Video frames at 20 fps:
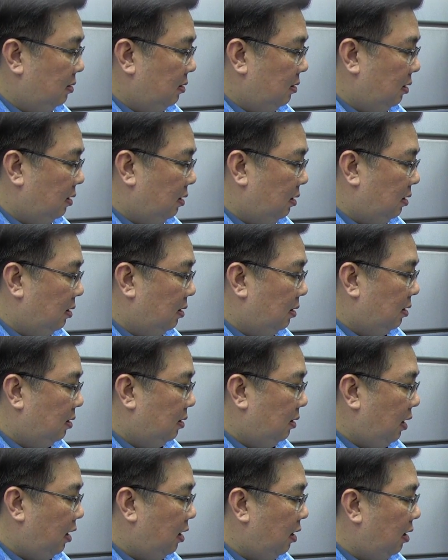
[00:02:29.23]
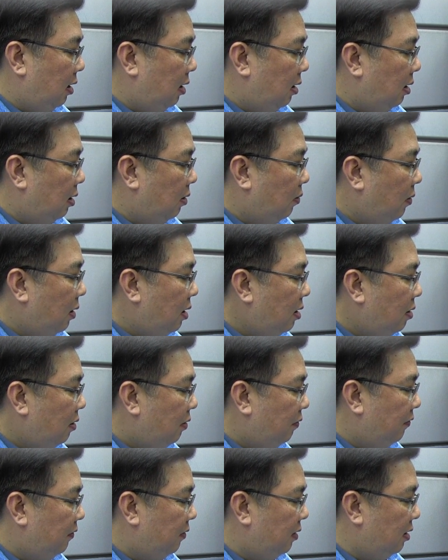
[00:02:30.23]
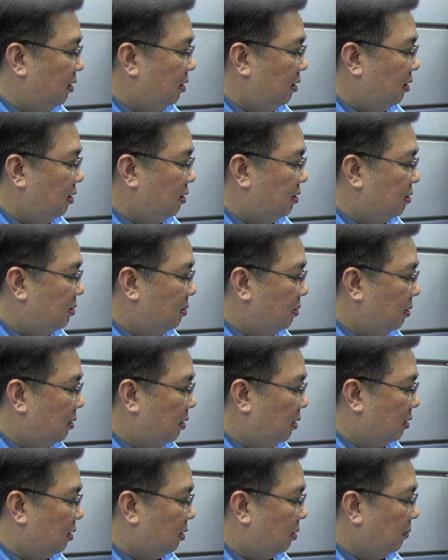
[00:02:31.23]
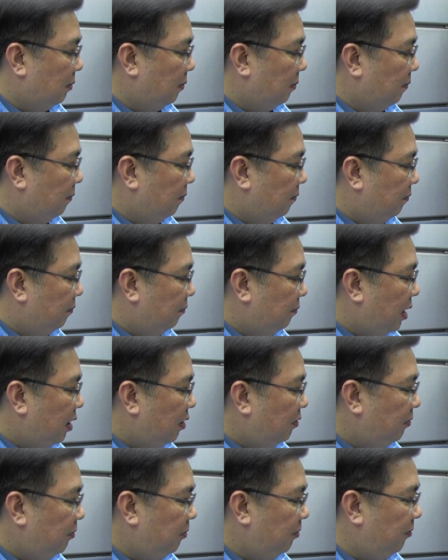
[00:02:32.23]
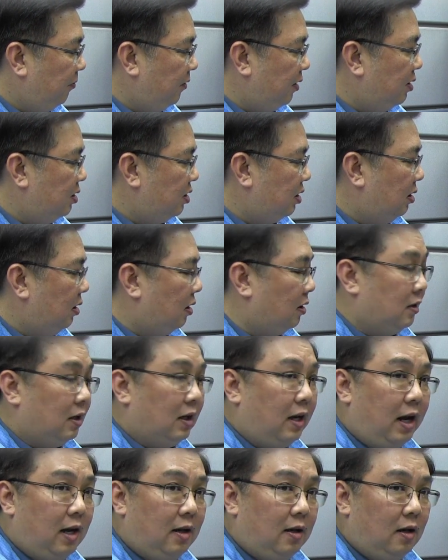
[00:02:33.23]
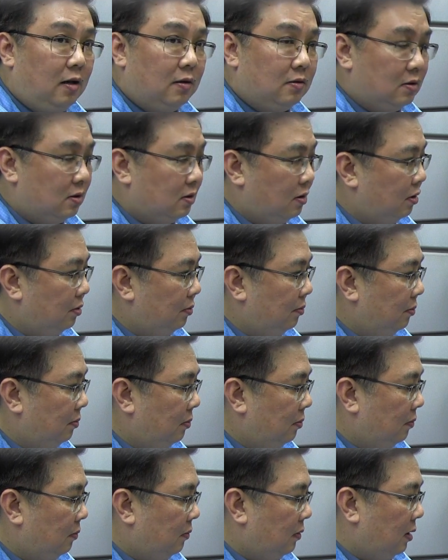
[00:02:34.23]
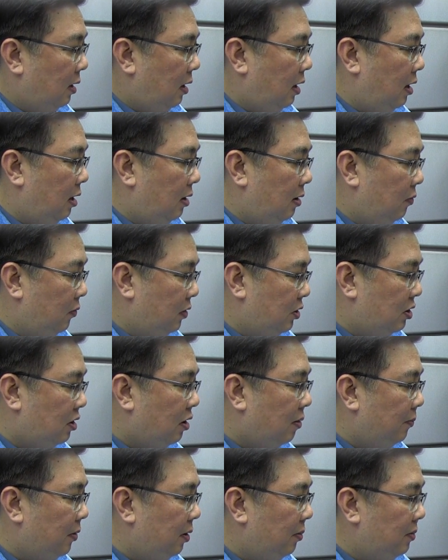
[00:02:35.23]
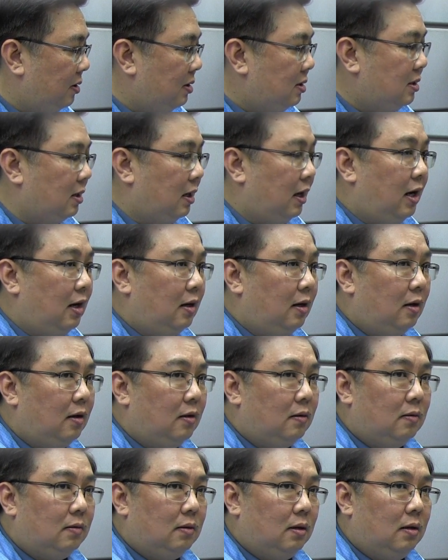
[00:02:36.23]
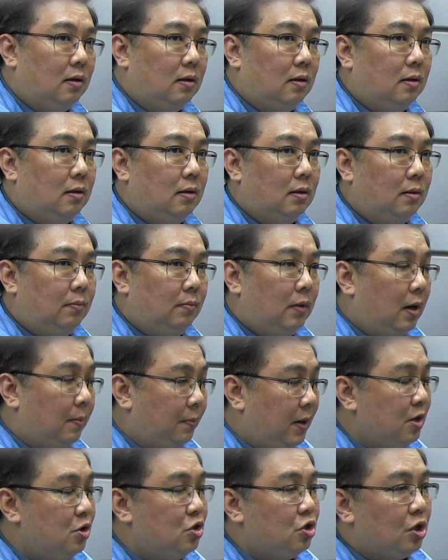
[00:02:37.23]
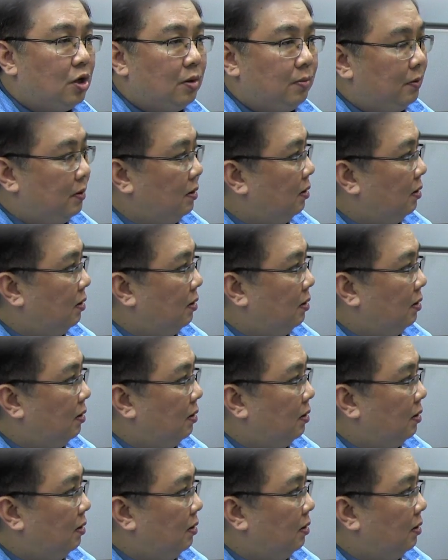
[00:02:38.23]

And one of the powerful feature on a handheld scope, and which complements a handheld benchtop